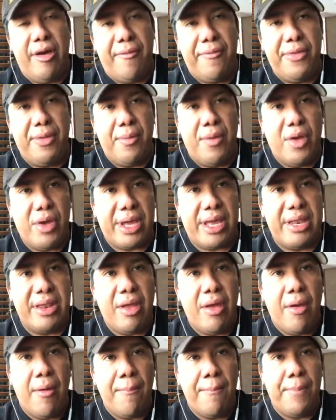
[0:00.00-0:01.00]
of the
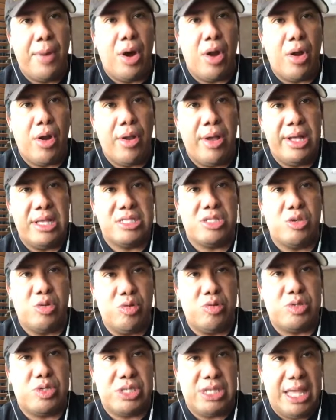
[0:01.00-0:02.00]
American Bar
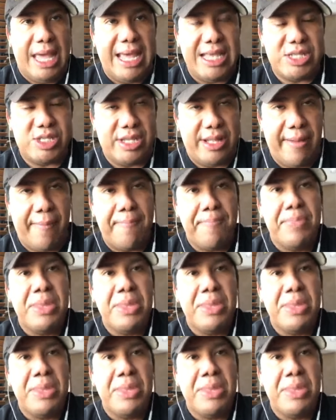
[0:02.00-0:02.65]
Association.